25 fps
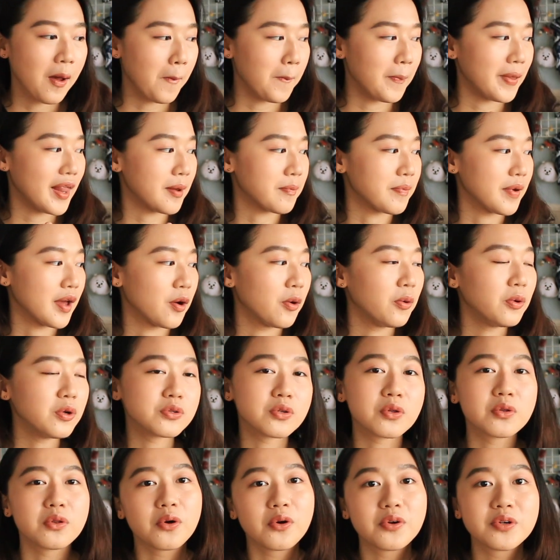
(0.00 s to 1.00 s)
like my
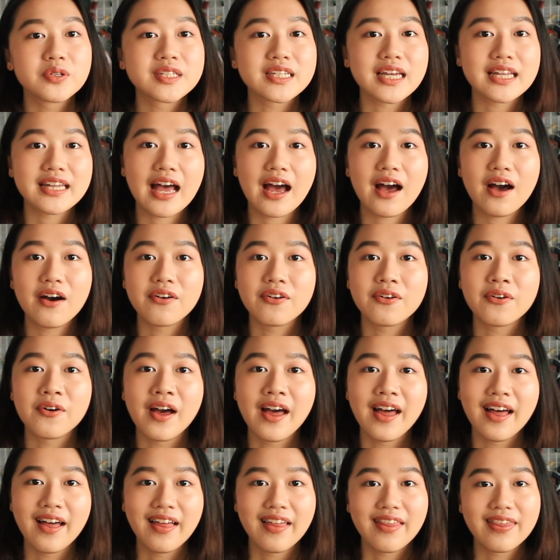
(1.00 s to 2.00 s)
old clothes and how
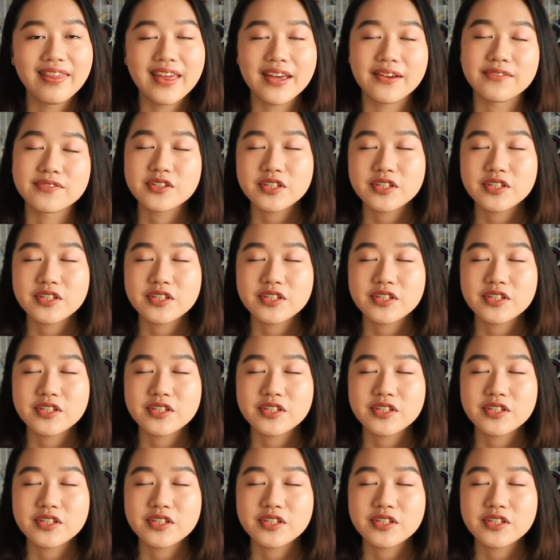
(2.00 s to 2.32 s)
they've